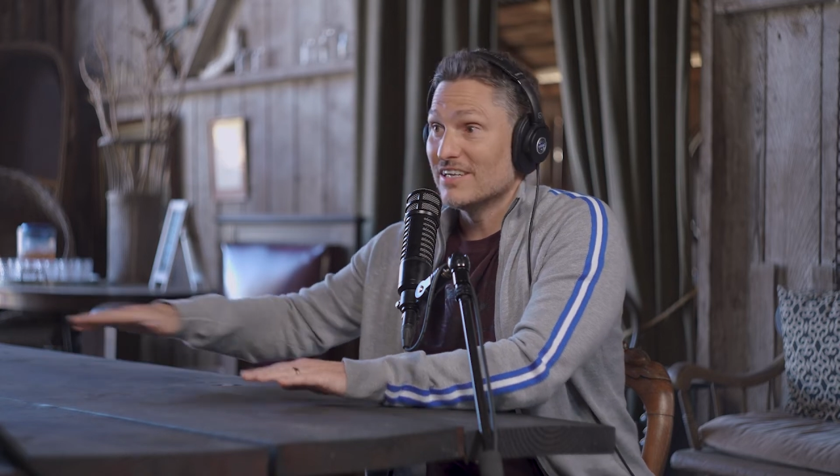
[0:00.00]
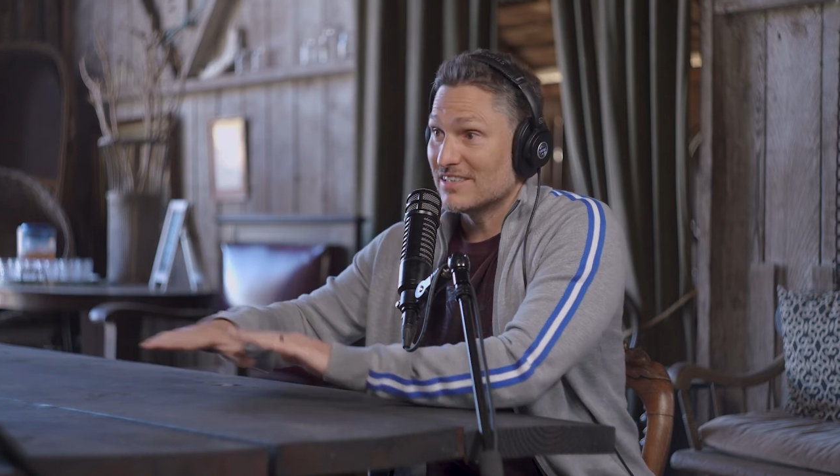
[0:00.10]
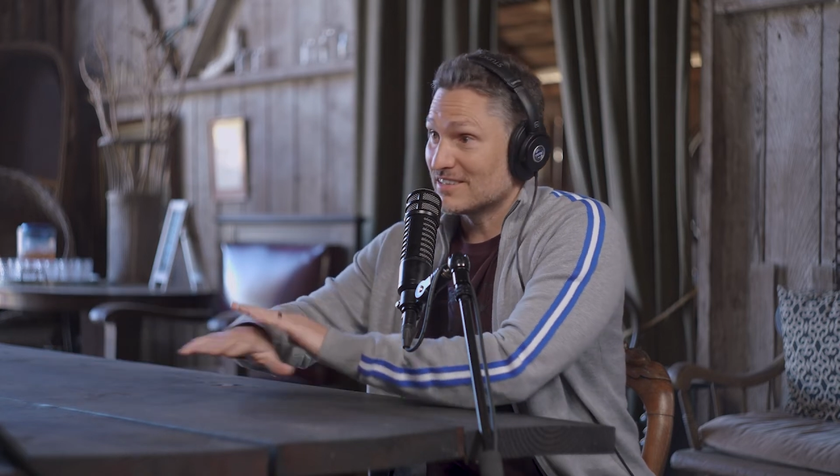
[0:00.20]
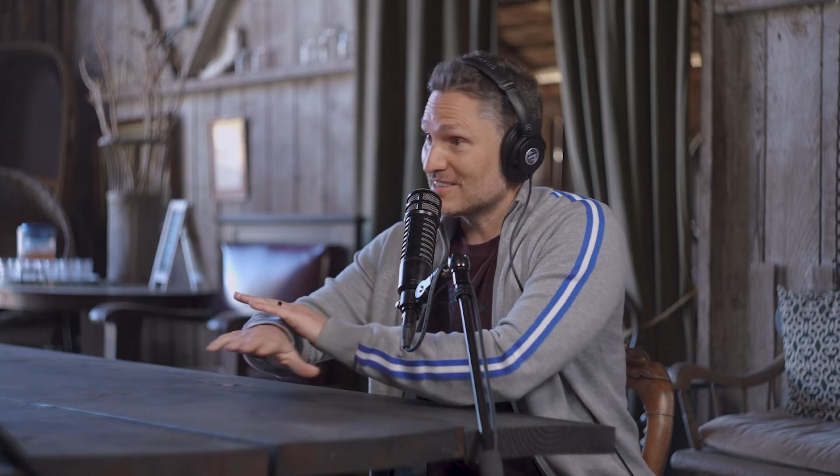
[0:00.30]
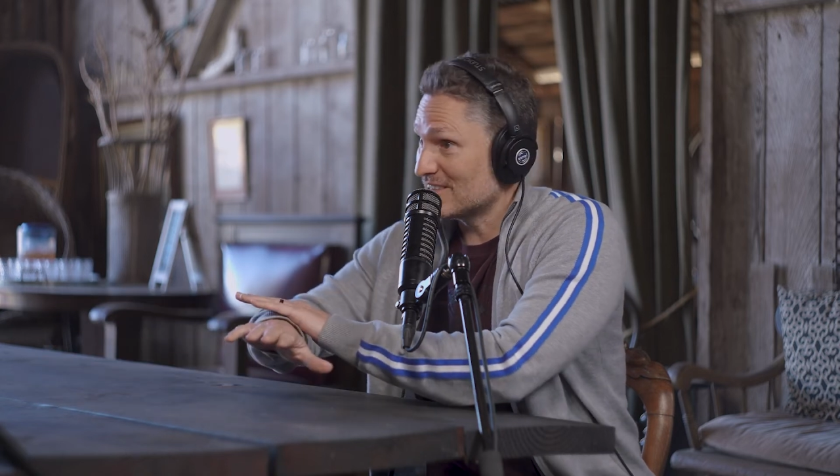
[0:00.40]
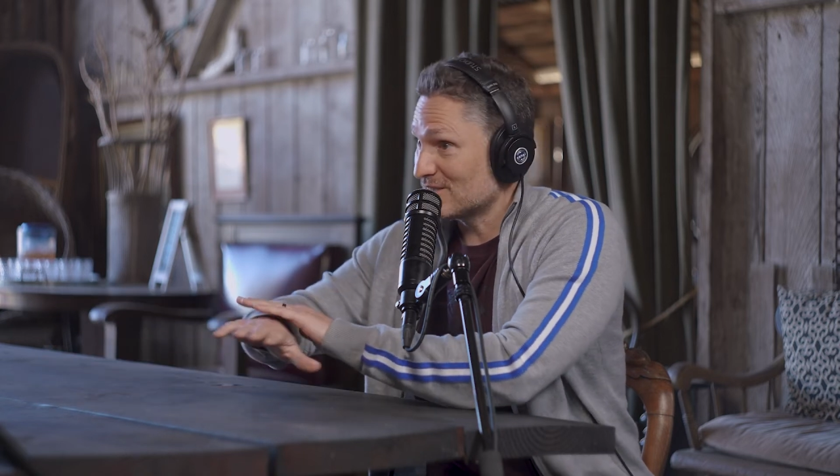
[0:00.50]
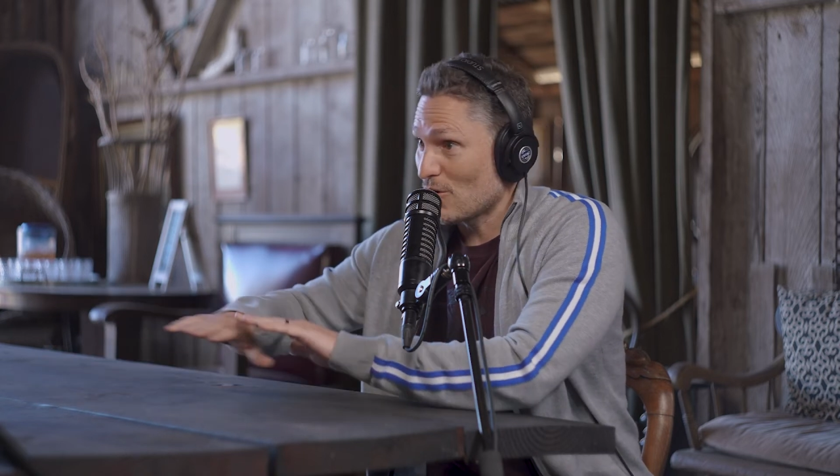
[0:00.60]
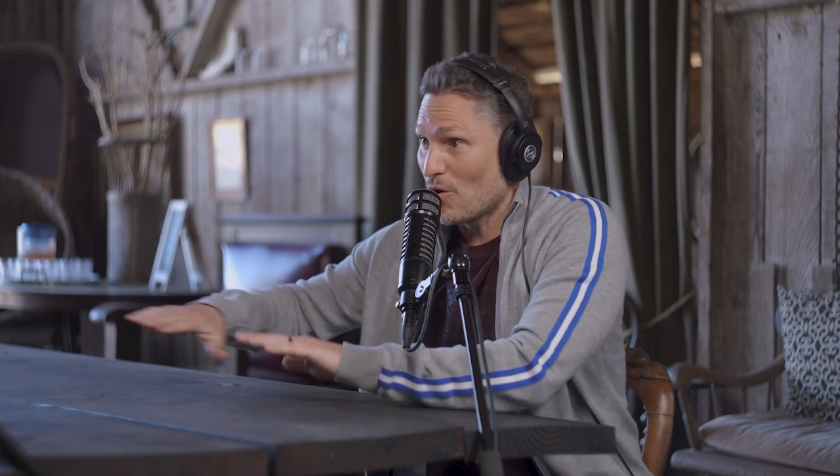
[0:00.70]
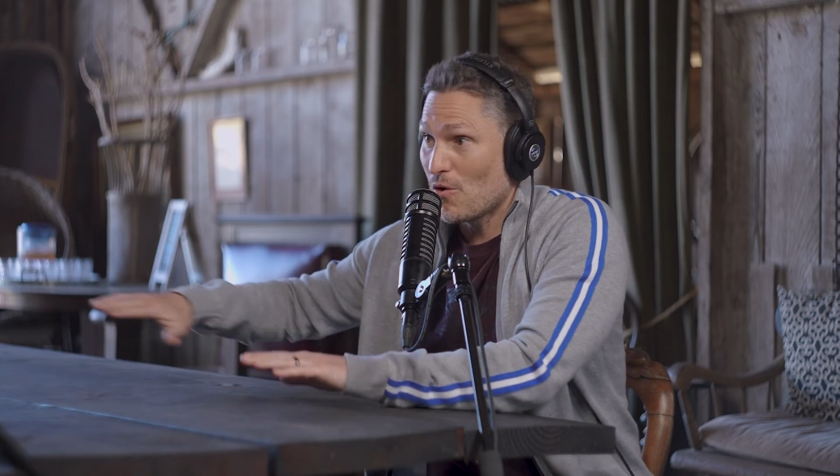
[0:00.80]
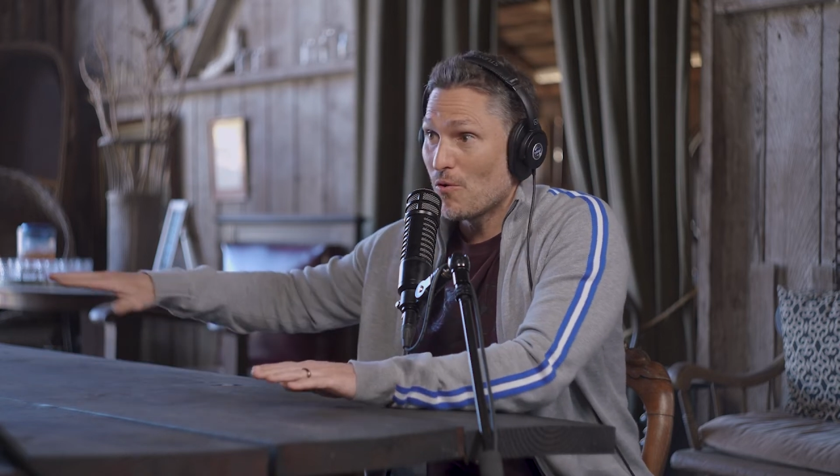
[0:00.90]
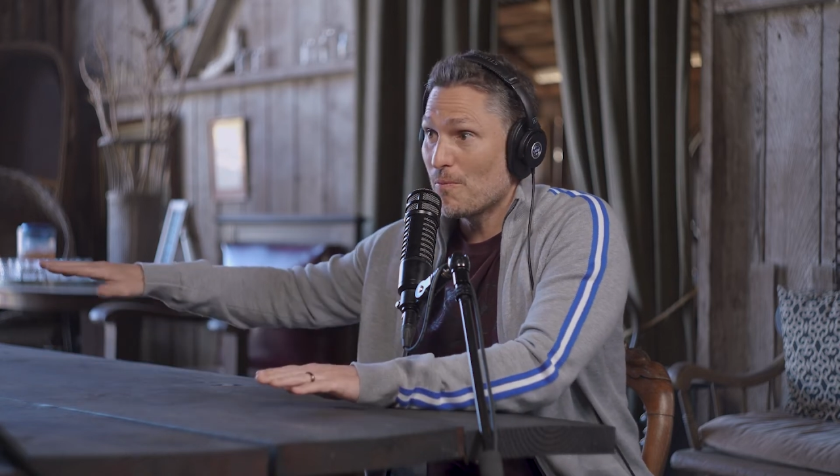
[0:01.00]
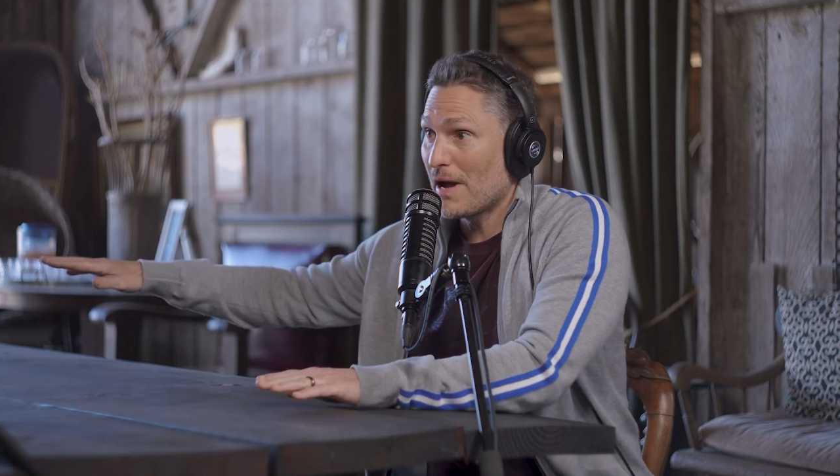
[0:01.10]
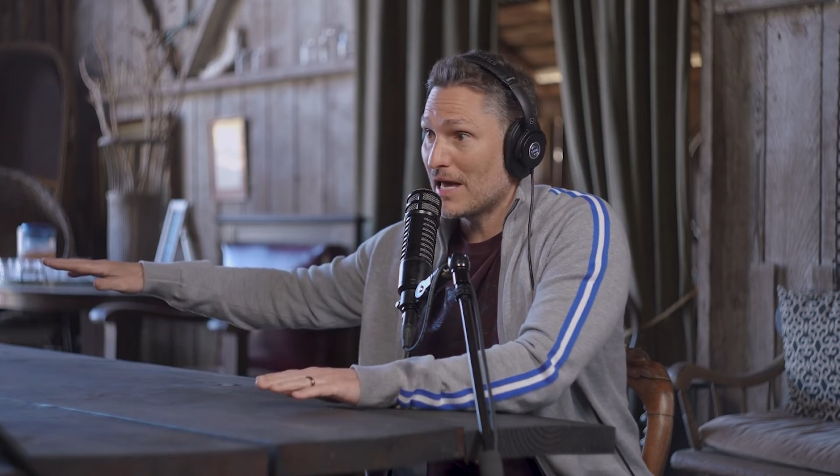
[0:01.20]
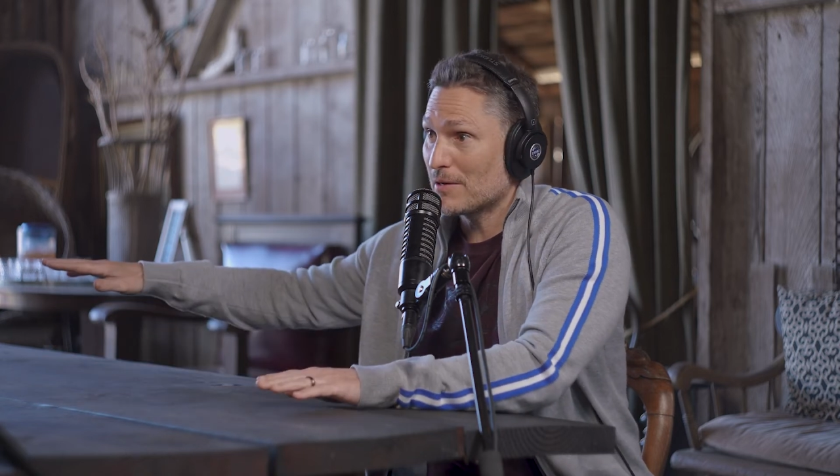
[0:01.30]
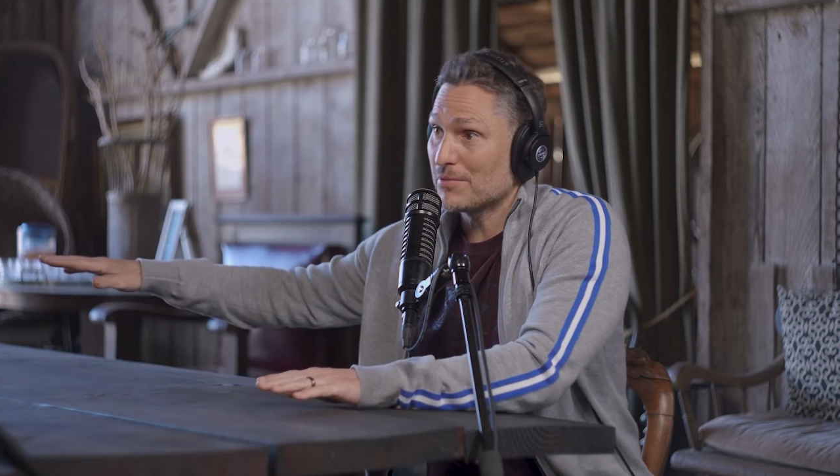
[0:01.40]
it's this whole
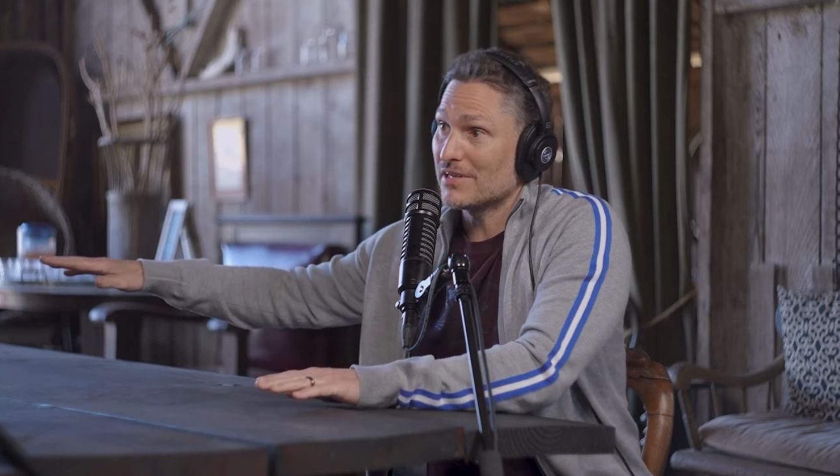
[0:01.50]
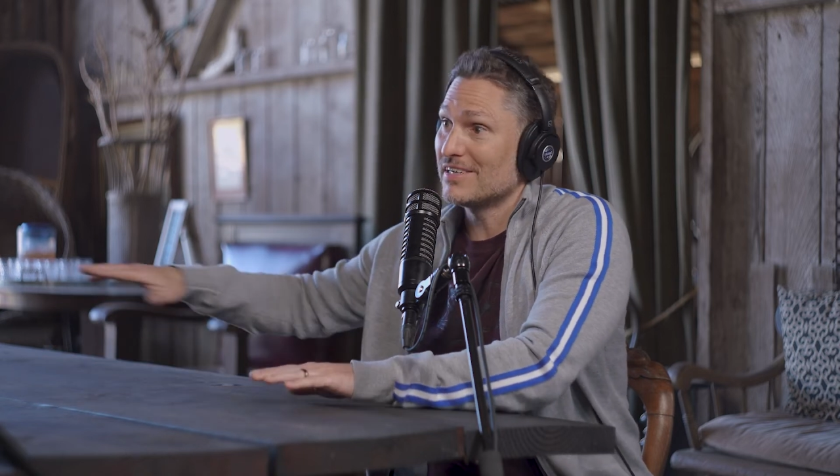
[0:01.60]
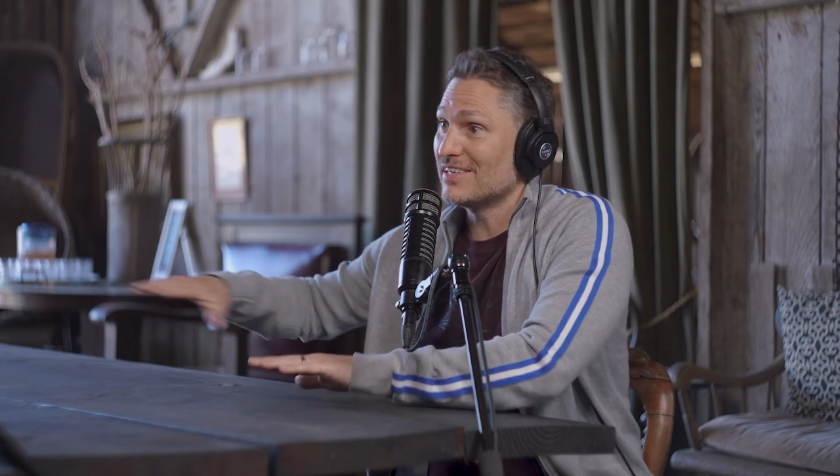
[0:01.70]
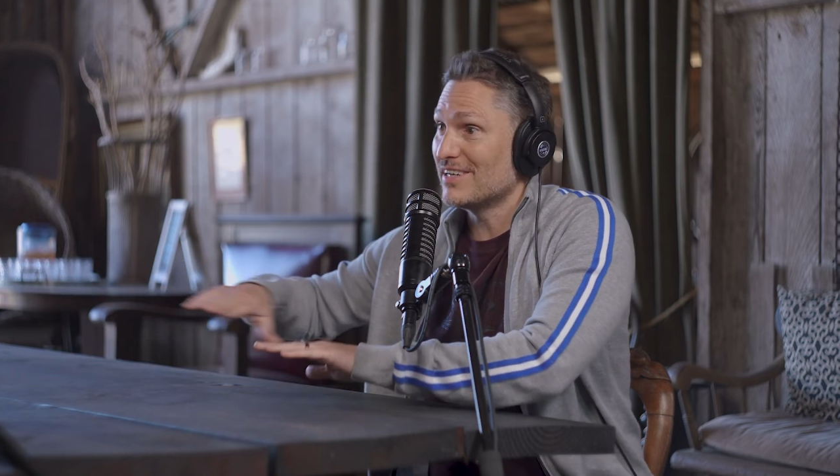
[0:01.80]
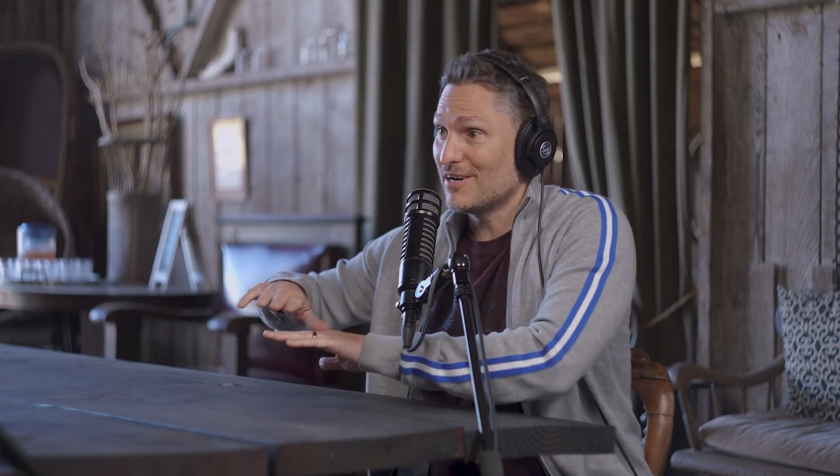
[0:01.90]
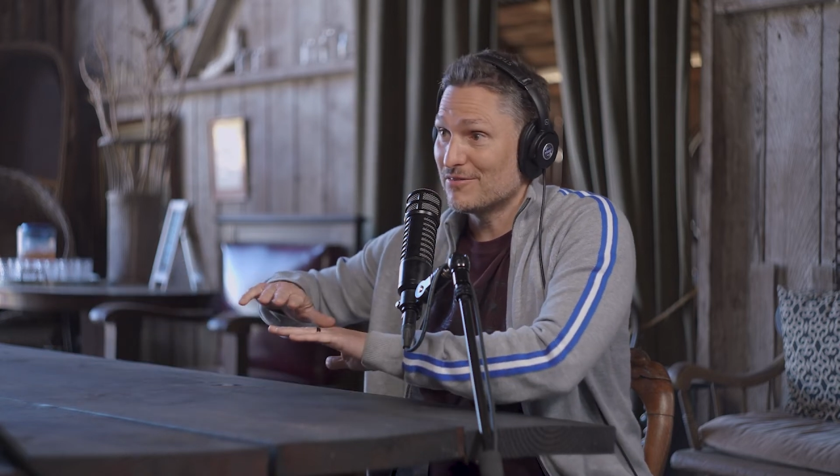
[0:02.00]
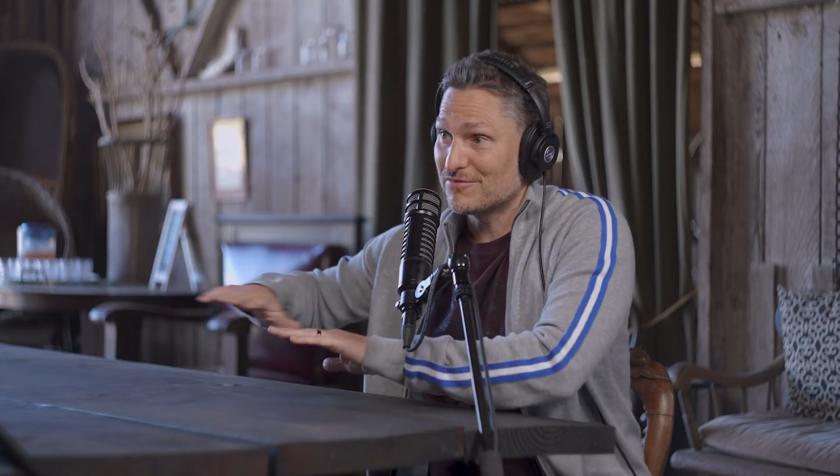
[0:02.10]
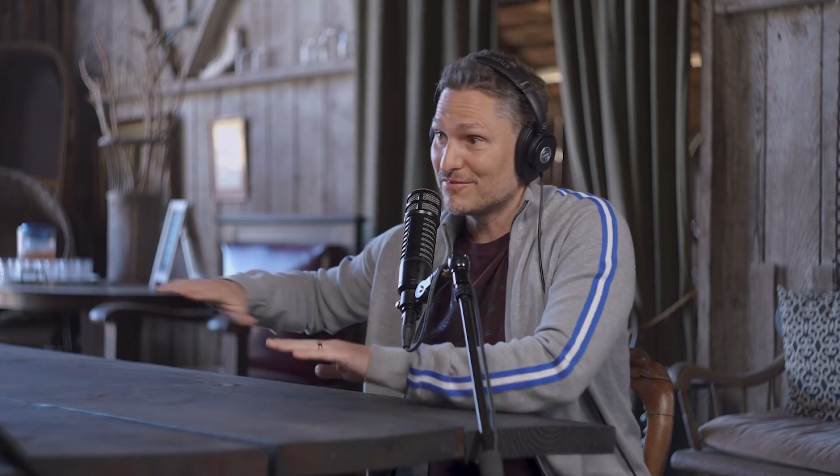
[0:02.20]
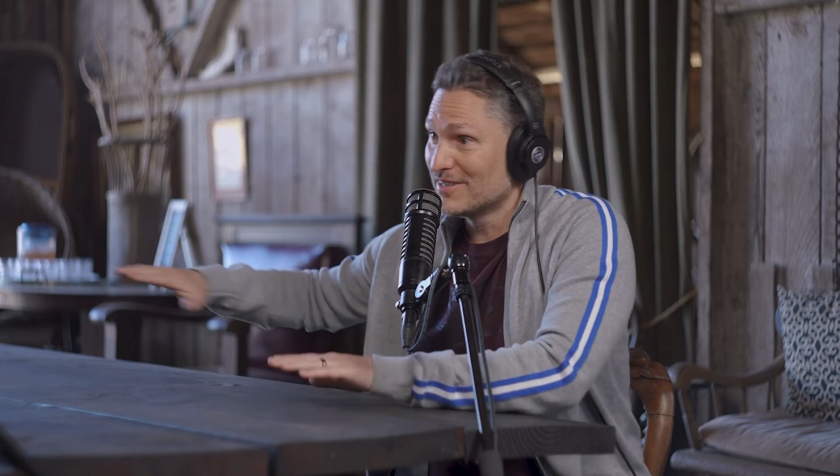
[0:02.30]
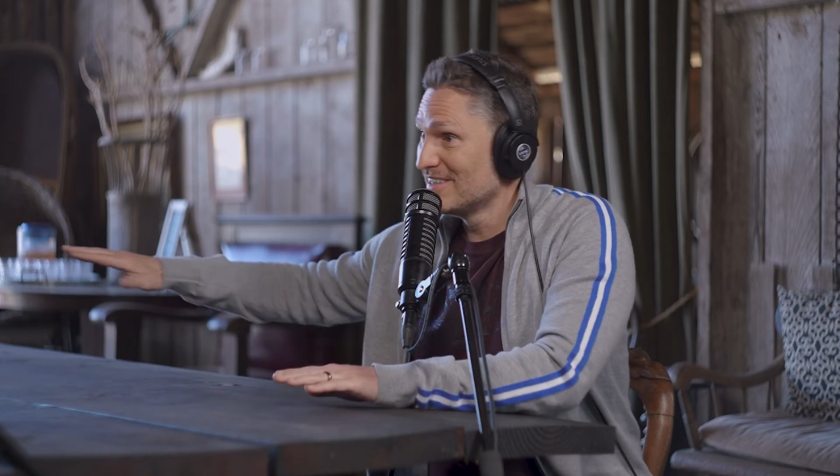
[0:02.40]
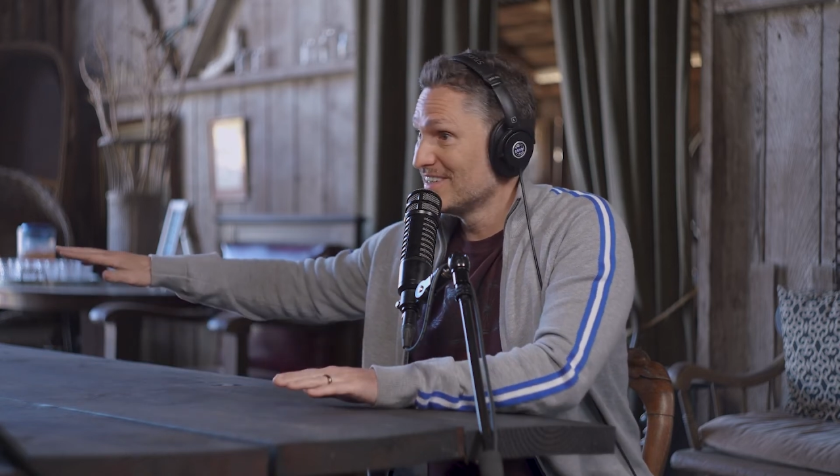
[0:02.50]
panoply of